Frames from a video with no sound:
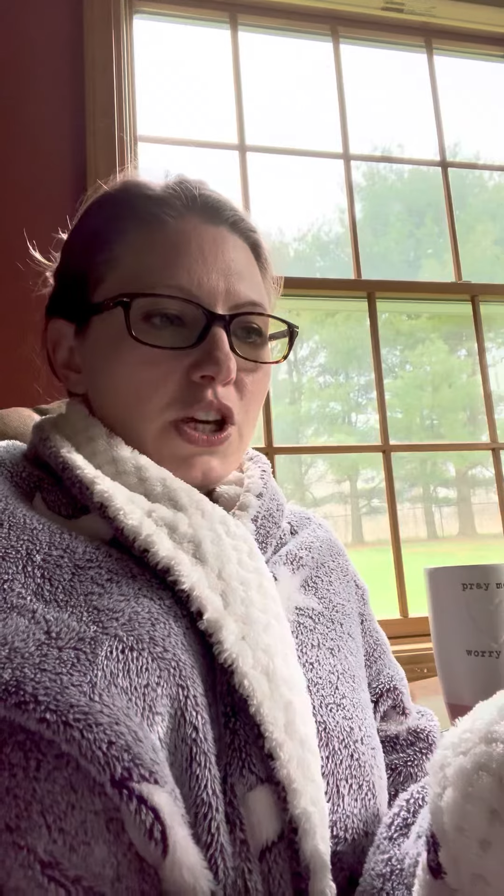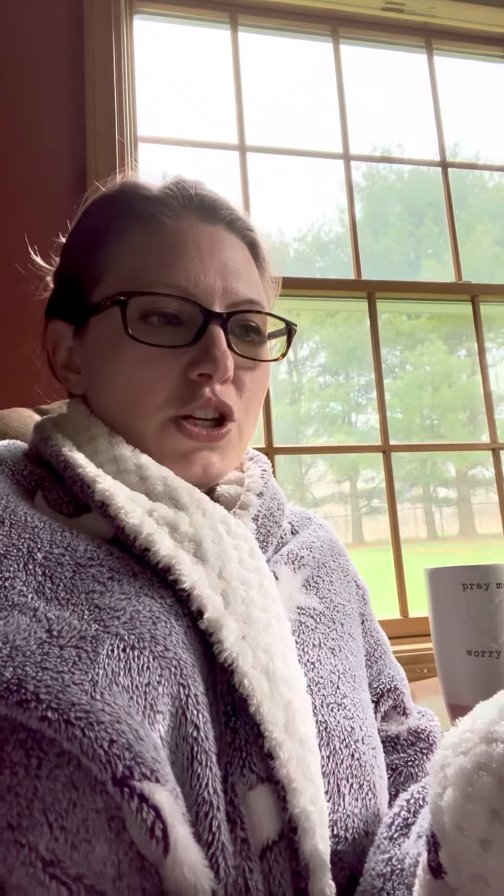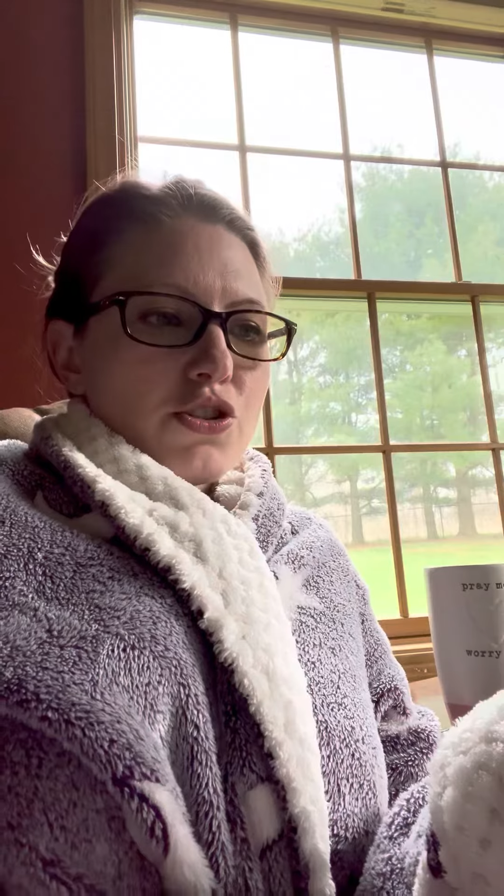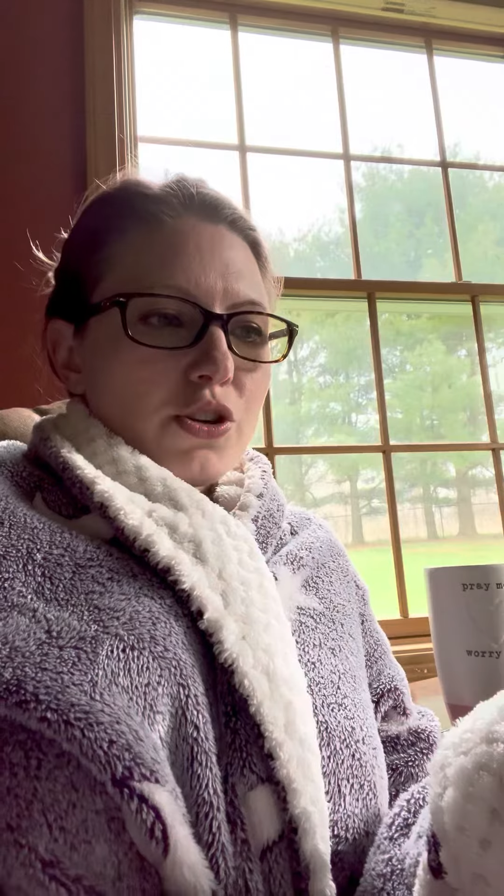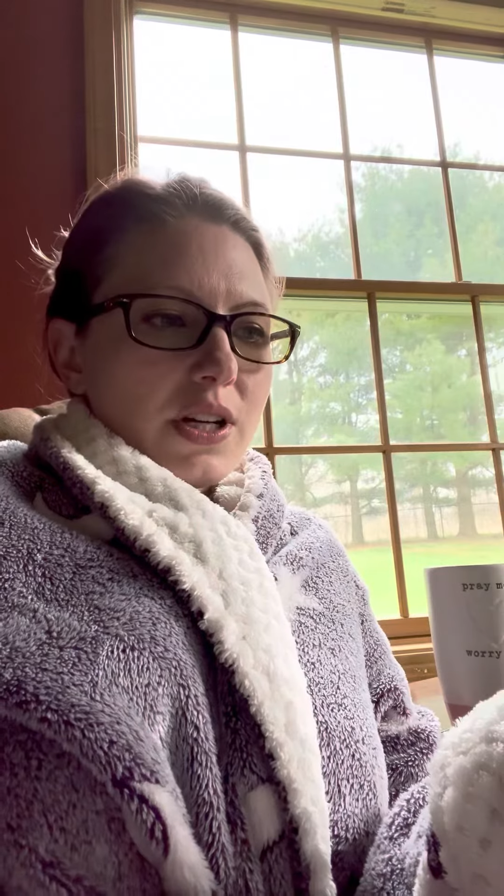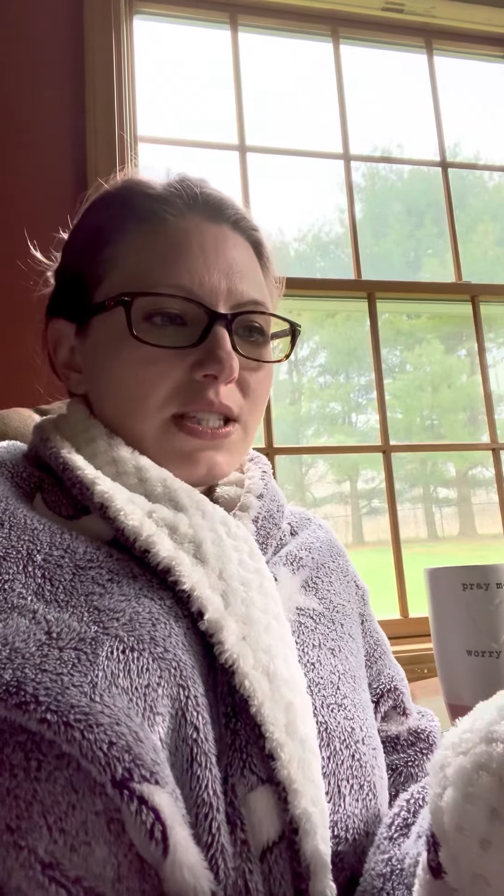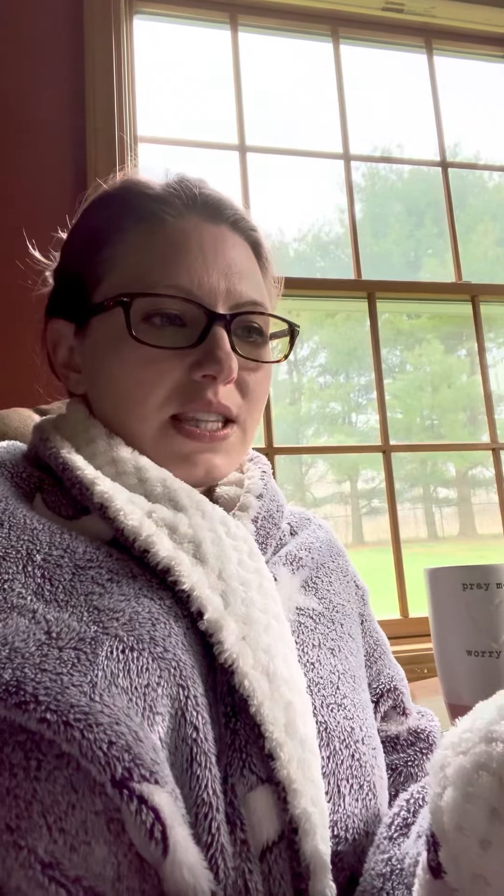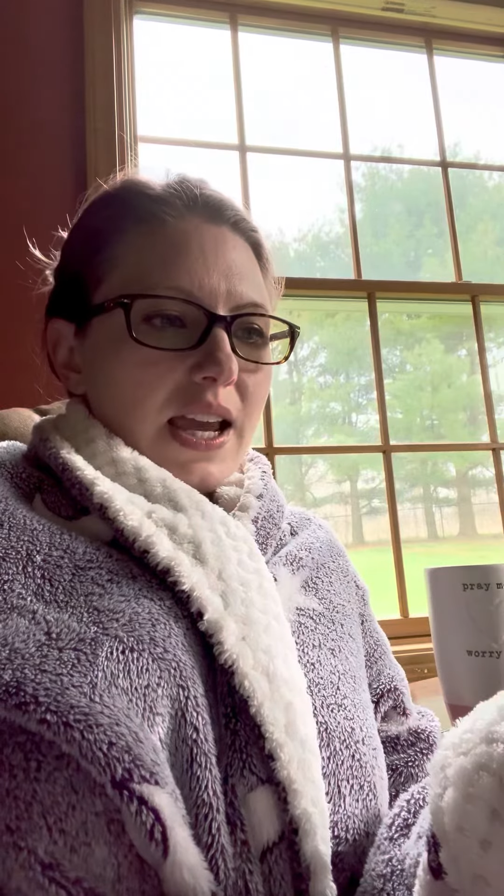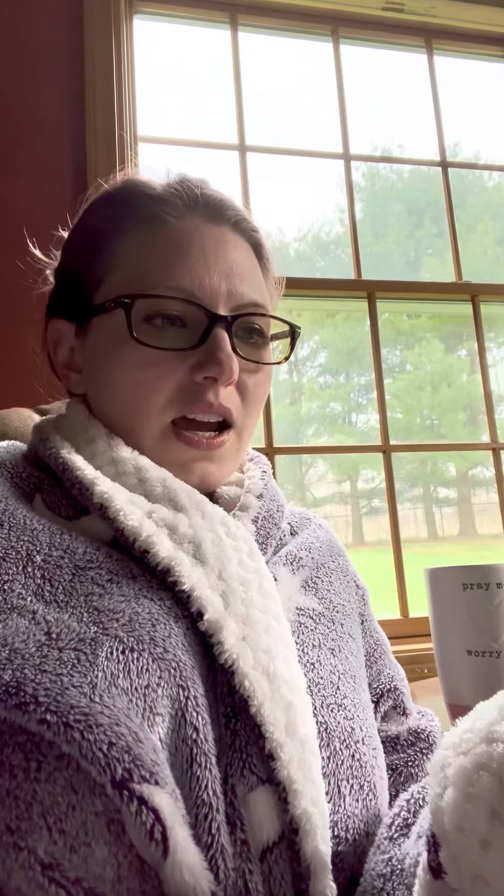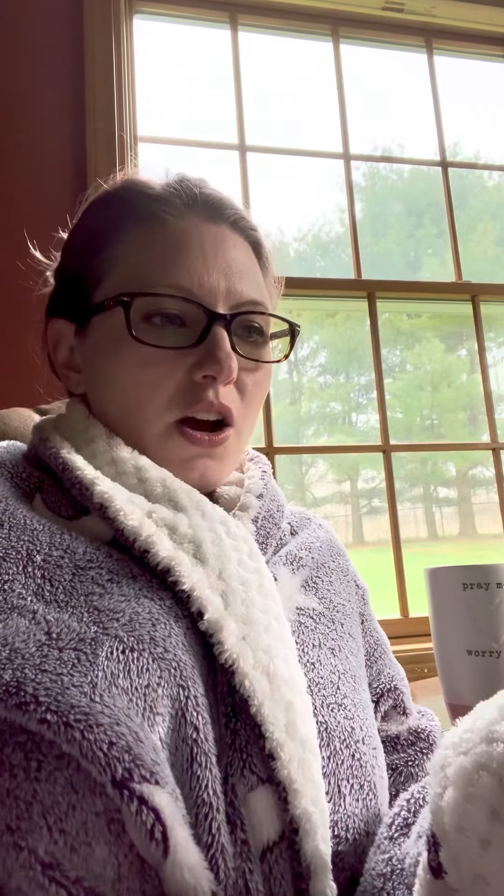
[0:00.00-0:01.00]
Trust
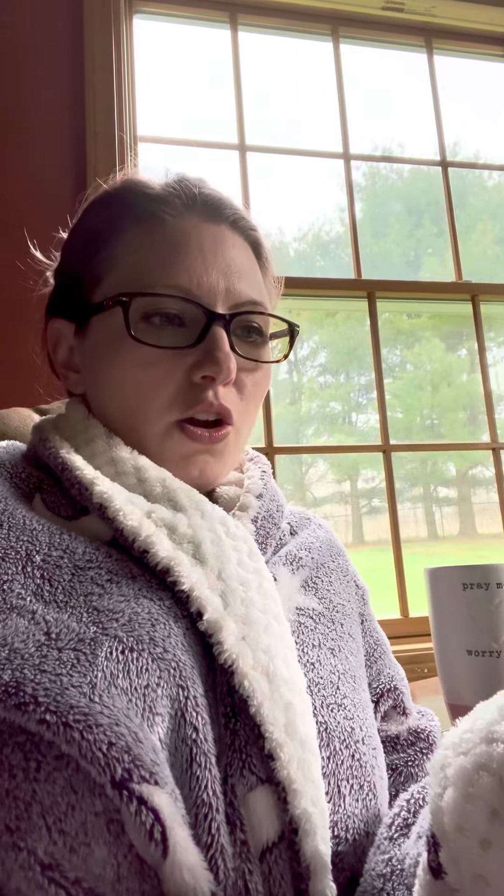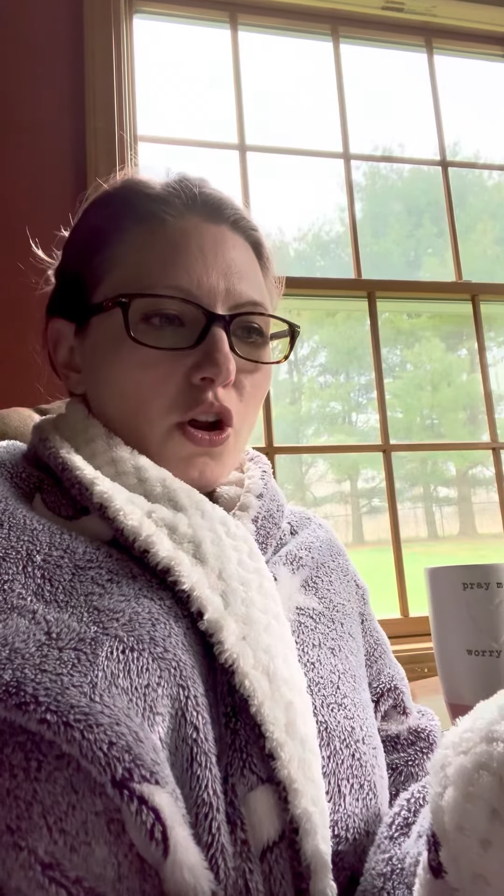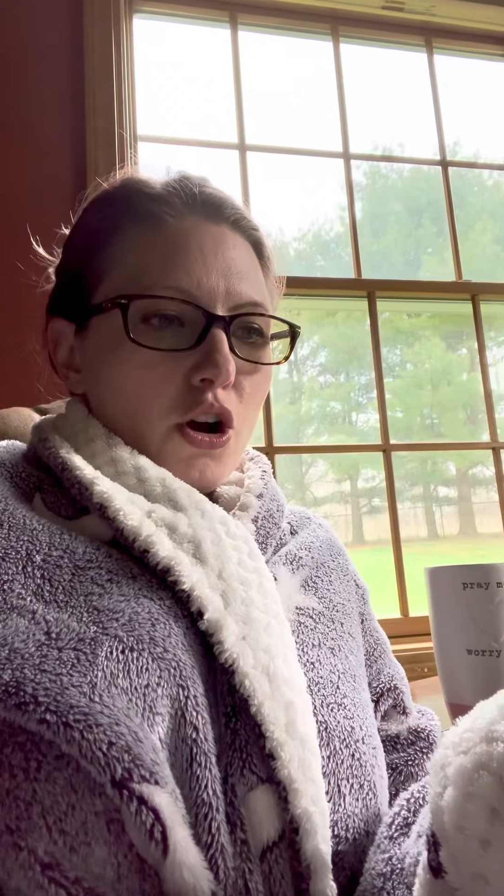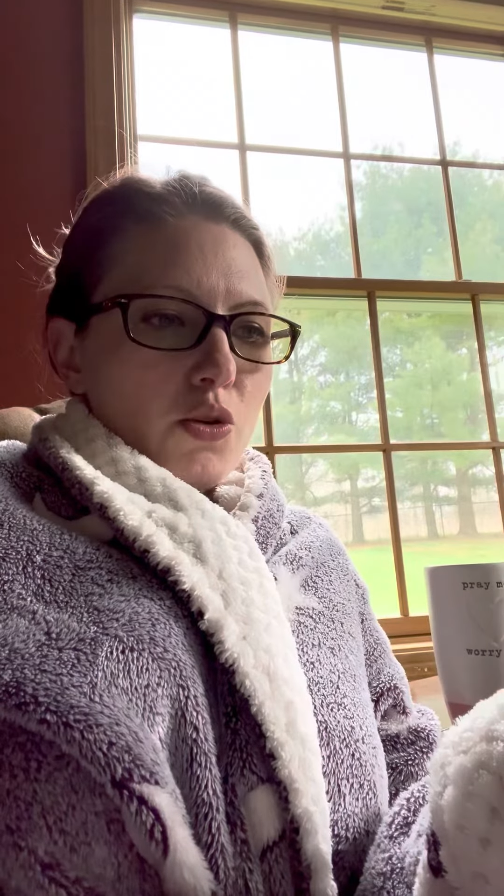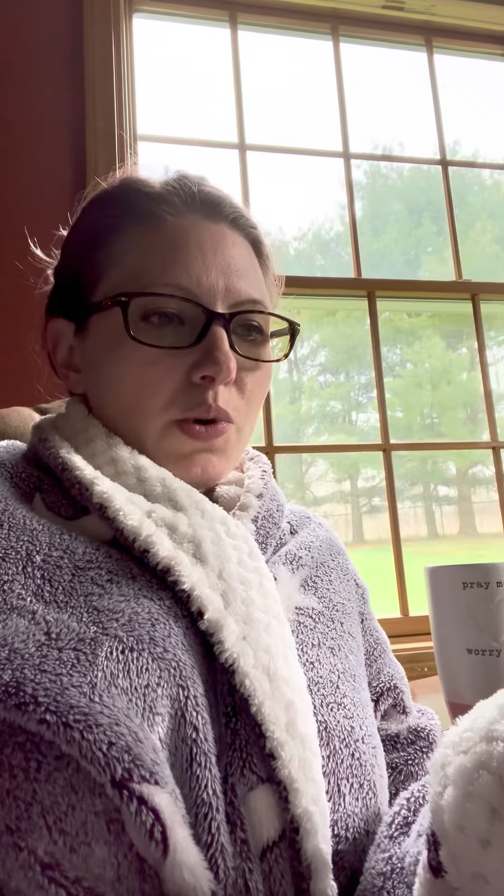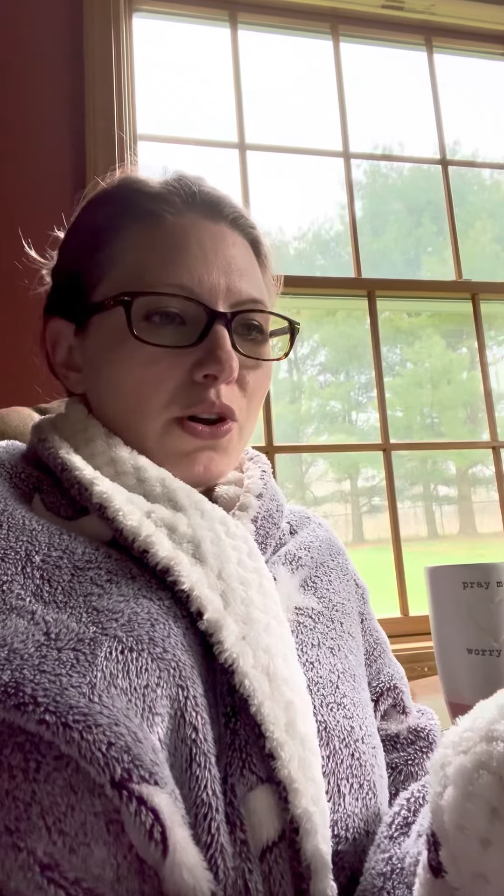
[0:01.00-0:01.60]
that along with